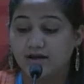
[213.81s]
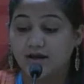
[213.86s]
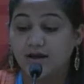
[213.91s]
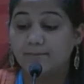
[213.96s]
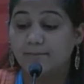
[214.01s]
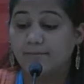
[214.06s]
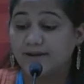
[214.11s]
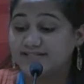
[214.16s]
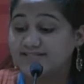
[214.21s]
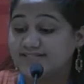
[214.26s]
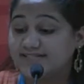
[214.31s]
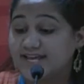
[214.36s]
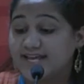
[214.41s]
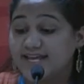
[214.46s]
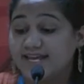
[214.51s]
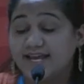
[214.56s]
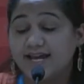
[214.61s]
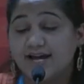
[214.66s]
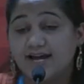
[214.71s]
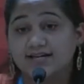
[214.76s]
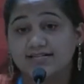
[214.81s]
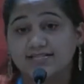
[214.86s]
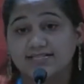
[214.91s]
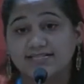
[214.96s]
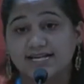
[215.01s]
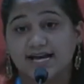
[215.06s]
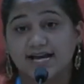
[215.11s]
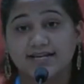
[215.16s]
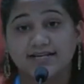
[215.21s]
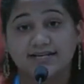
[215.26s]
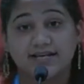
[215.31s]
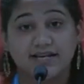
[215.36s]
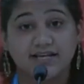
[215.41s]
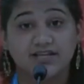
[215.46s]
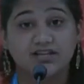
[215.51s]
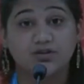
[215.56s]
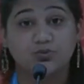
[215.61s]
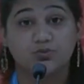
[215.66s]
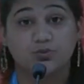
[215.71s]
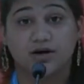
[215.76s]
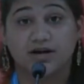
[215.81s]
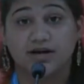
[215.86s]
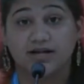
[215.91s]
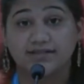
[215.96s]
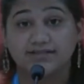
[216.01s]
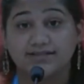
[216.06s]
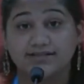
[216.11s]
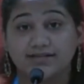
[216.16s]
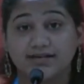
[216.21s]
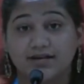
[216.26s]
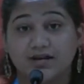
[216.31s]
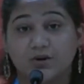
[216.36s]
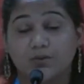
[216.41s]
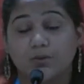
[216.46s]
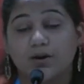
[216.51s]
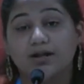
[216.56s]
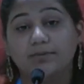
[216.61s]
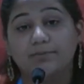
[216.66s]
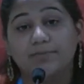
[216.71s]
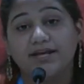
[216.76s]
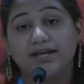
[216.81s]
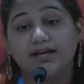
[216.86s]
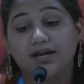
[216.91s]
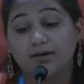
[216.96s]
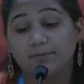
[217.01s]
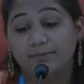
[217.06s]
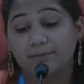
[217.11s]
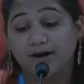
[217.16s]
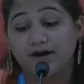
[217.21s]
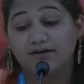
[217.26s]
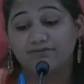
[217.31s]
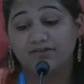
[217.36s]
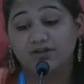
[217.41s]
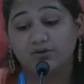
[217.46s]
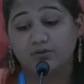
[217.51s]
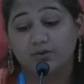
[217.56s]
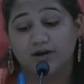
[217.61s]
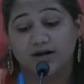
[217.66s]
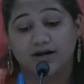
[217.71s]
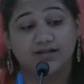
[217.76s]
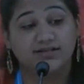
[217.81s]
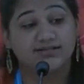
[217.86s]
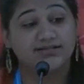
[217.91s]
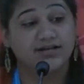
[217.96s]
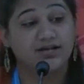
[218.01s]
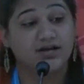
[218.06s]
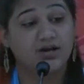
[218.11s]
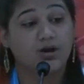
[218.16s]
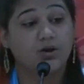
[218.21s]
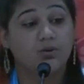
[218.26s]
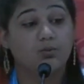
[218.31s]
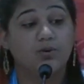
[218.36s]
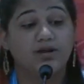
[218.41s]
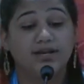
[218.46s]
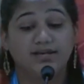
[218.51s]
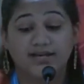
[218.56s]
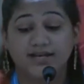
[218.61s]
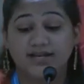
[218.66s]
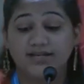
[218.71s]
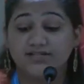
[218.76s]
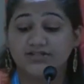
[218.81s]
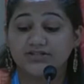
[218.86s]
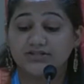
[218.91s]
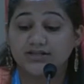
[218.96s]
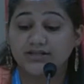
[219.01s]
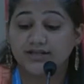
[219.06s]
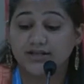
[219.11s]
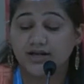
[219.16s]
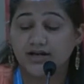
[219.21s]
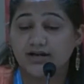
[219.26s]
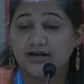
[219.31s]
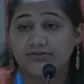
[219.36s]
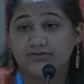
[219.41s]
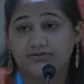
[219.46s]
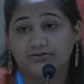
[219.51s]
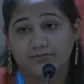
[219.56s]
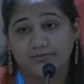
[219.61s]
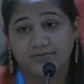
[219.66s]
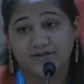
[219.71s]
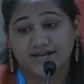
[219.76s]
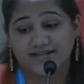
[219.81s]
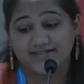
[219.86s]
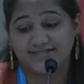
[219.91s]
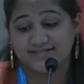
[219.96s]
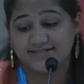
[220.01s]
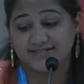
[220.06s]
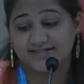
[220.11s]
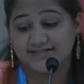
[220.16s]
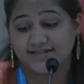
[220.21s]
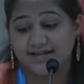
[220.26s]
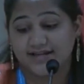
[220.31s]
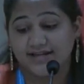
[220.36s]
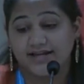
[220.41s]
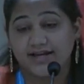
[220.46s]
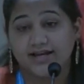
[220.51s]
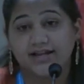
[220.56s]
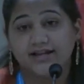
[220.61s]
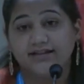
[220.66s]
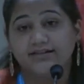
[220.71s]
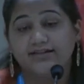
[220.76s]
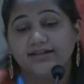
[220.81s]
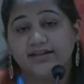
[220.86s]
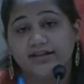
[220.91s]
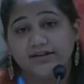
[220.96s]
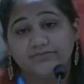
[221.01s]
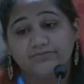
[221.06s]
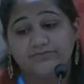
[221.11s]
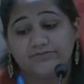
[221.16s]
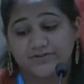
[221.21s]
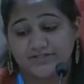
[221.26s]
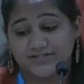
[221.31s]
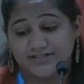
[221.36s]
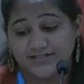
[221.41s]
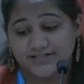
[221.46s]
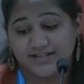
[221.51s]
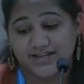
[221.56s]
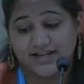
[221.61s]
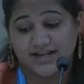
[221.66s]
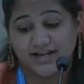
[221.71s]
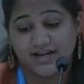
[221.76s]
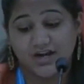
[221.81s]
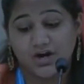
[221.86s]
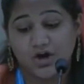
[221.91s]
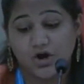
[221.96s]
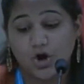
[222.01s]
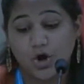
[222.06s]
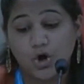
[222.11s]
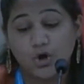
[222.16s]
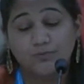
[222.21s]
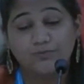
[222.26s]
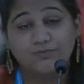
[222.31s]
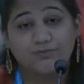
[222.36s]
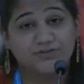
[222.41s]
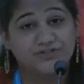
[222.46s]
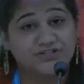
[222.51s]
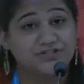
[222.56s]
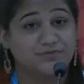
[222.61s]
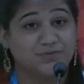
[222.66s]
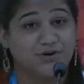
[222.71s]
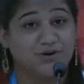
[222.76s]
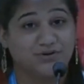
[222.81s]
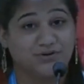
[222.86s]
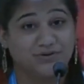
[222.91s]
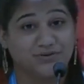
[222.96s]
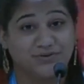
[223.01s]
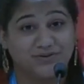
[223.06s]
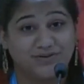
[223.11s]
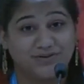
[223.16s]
But taking our stand in the world, while being above the world, we need to learn from yesterday, live for today, hope for tomorrow.